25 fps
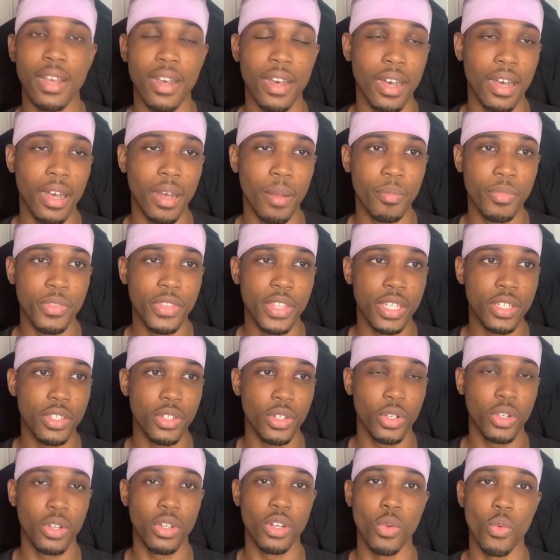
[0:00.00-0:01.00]
Then
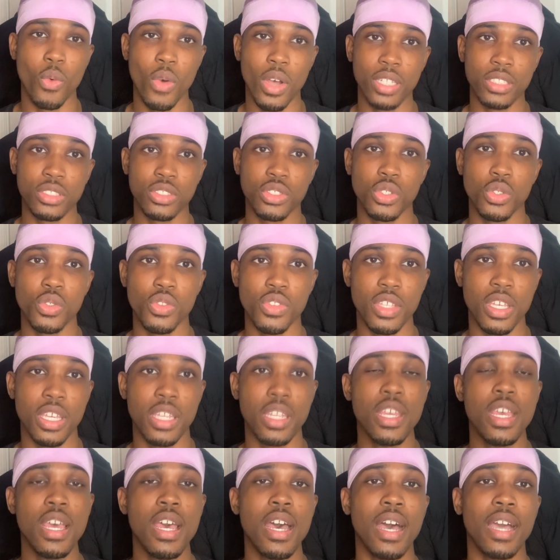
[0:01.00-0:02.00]
you're gonna want to
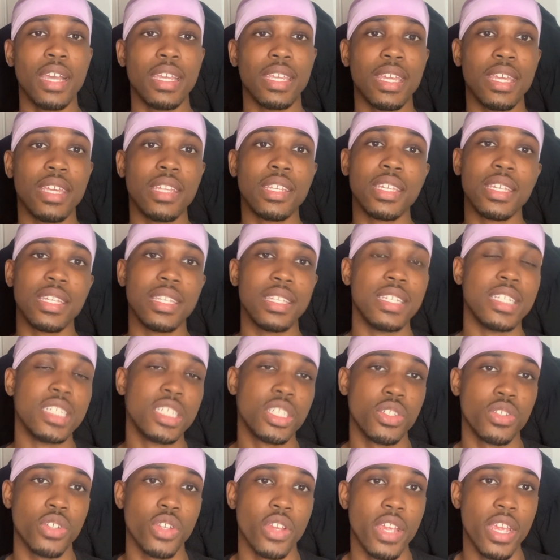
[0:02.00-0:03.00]
then again
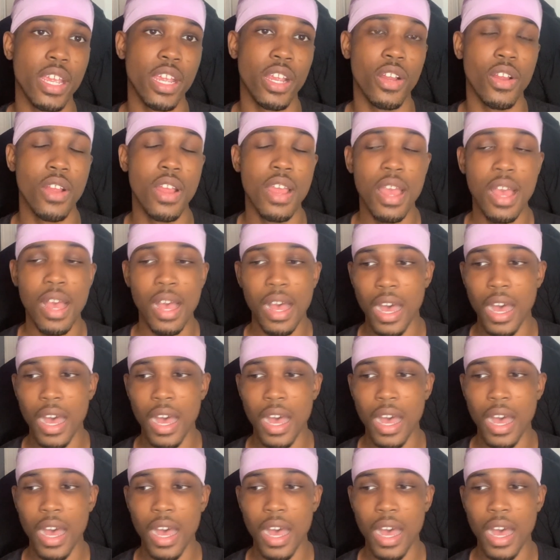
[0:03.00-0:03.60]
condition your hair.